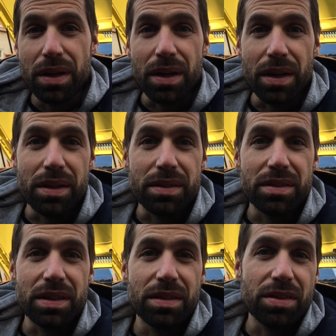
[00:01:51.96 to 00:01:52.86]
and
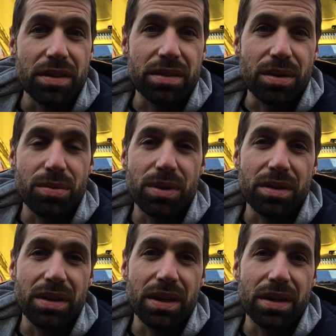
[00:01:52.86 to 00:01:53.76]
see if
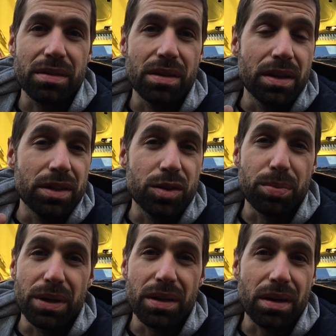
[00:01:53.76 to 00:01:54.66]
someone can
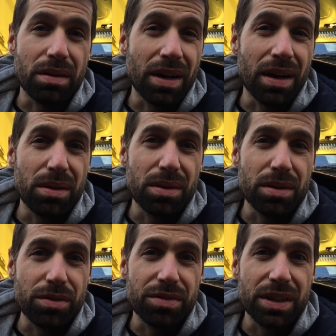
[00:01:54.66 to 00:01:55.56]
spare an hour
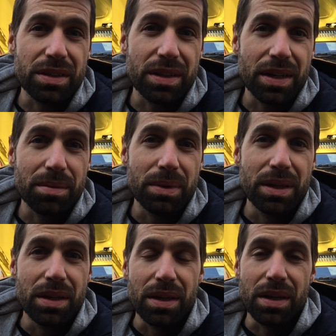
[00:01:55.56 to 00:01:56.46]
of their time
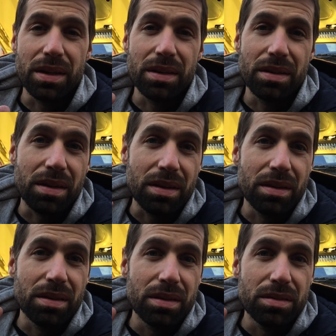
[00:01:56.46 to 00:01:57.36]
and
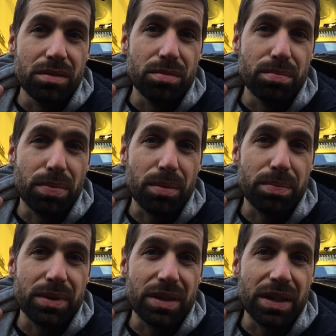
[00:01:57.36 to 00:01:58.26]
pop
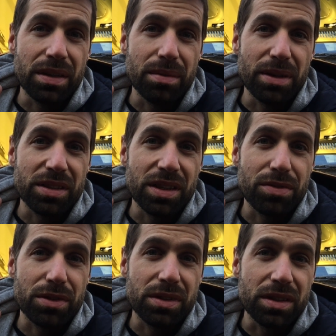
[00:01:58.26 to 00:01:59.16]
their mass
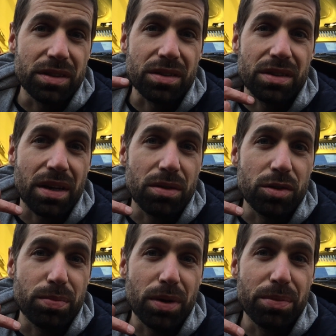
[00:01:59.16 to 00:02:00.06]
airflow sensors
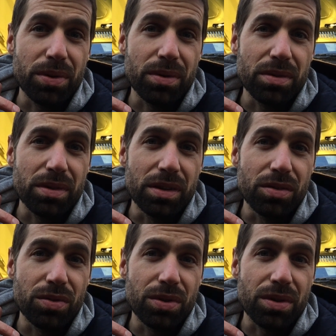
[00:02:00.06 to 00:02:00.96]
out, pop it
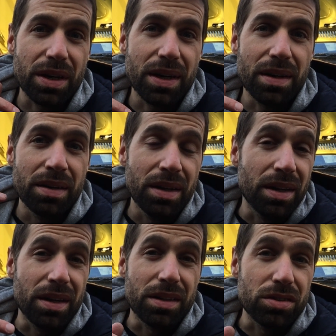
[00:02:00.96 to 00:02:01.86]
into your car
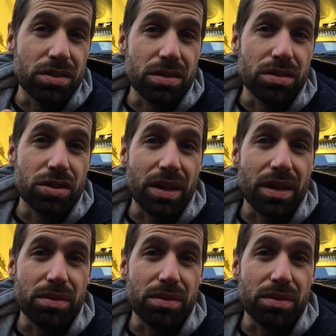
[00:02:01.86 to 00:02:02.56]
and check how